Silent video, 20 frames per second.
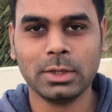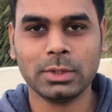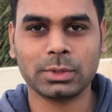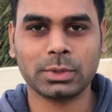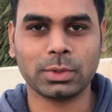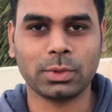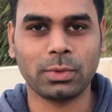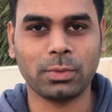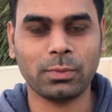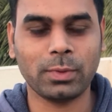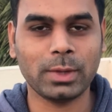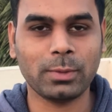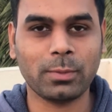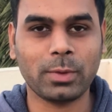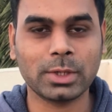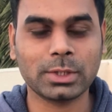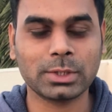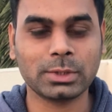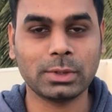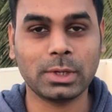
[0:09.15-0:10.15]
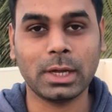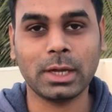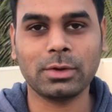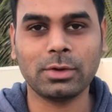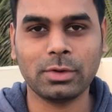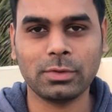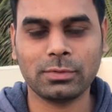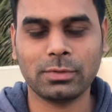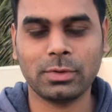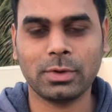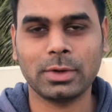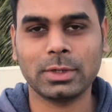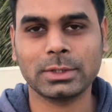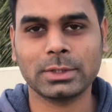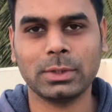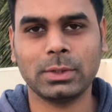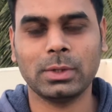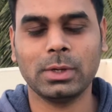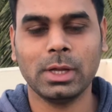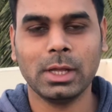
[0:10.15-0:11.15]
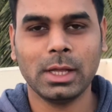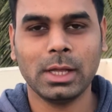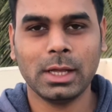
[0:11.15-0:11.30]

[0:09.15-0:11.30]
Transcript: So what should I go for? So